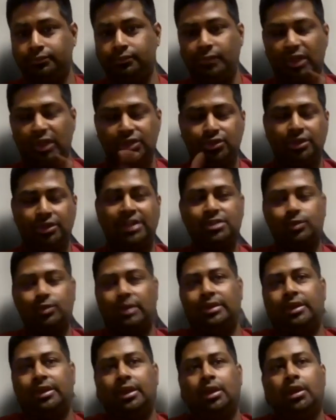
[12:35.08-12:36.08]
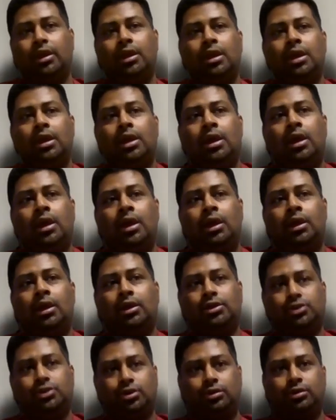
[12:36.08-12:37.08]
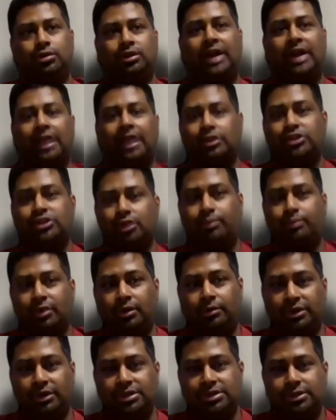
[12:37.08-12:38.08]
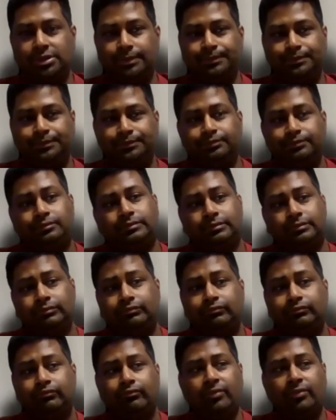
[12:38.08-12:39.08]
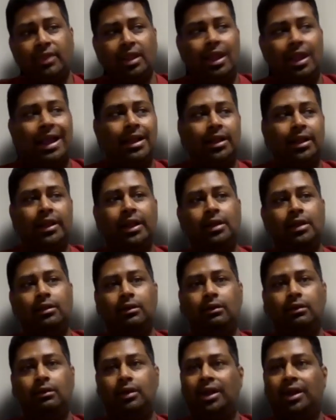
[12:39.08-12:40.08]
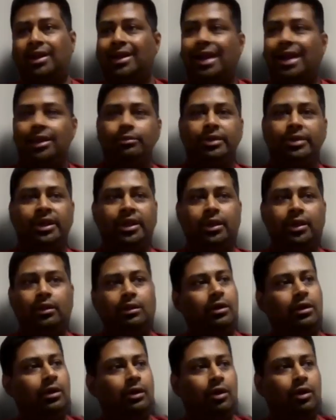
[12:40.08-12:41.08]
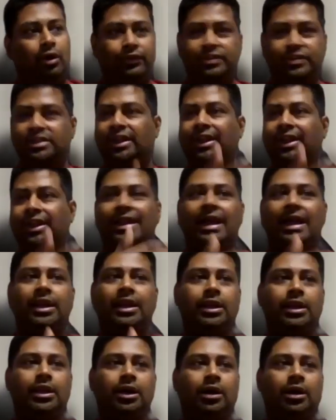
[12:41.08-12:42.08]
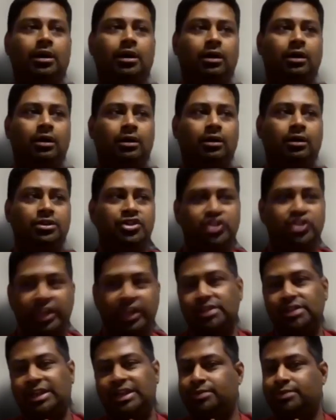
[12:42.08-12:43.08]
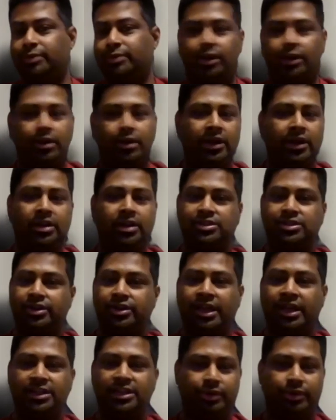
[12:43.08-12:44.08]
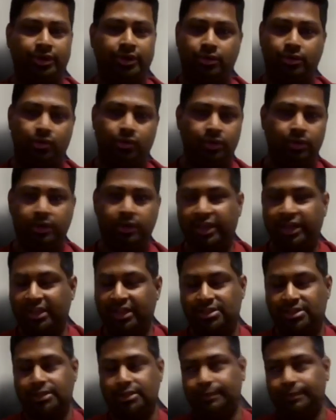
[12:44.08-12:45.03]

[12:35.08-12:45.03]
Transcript: So that's one thing. So that was your purpose. And again, it can be, obviously, it can change as per your industry, as per your own taste.